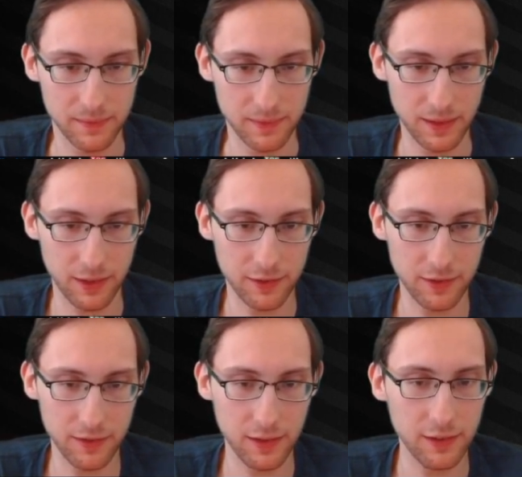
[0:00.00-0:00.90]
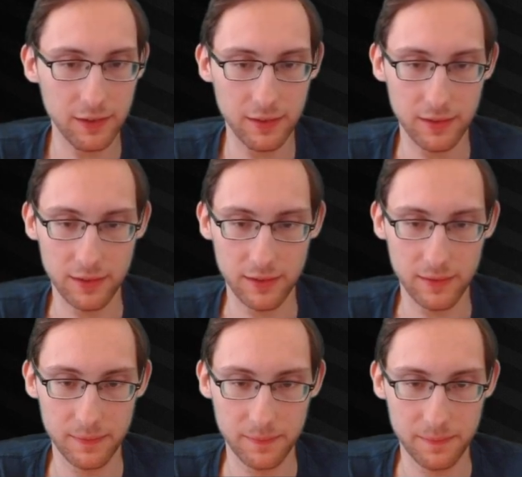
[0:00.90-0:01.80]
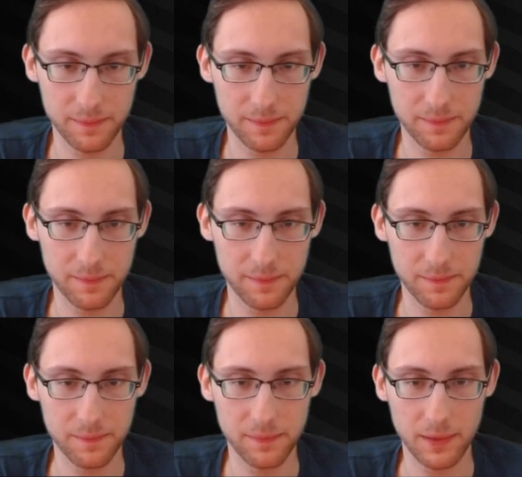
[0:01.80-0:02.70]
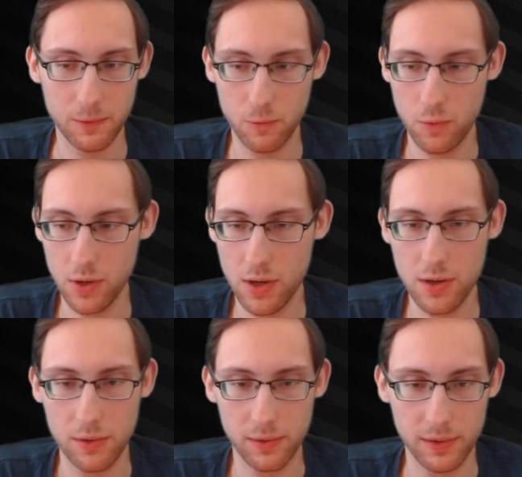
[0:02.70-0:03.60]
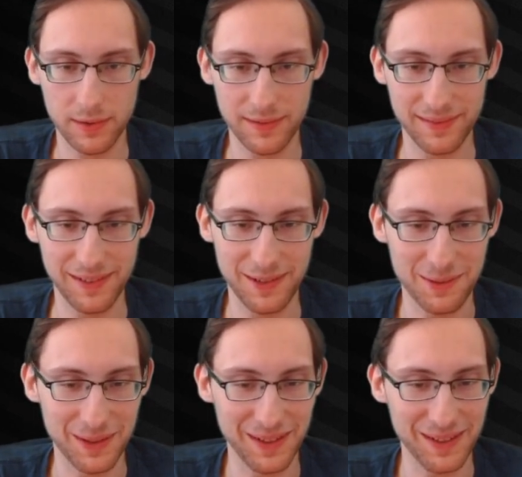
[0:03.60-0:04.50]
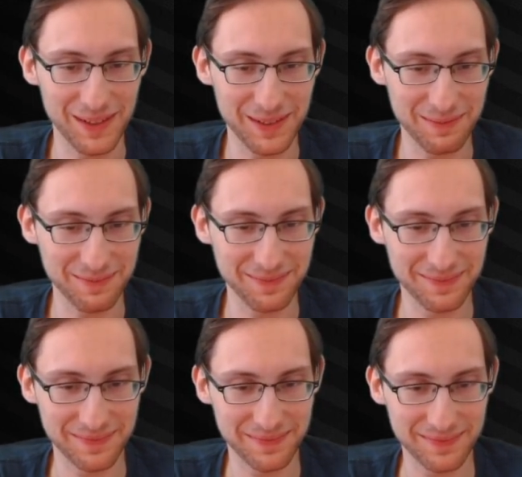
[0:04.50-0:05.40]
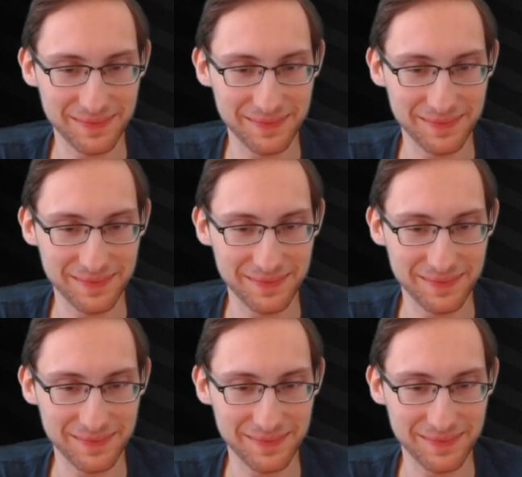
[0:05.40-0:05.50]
Decent, decent. Whoa! Whoa! You wouldn't know. Mm-hmm, mm-hmm.